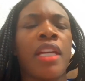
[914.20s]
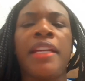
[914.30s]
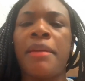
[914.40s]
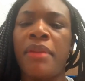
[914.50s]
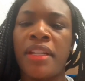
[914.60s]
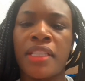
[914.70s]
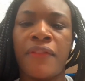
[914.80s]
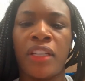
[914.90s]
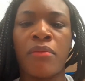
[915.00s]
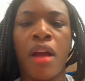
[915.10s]
give me the
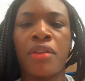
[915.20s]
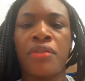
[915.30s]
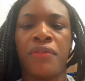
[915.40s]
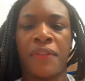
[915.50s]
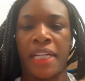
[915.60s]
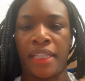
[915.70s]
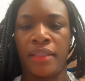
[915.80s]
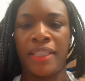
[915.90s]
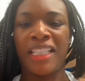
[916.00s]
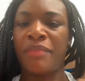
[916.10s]
Savannah Marshall fight.
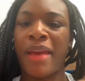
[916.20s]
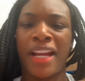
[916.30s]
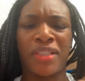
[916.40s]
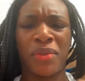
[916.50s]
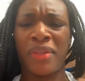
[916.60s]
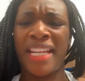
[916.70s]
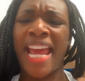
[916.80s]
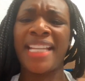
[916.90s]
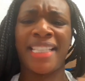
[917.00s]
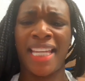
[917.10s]
This is back in
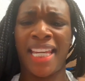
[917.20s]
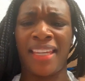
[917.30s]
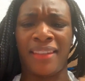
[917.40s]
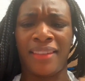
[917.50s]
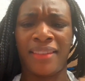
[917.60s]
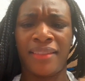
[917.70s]
2018.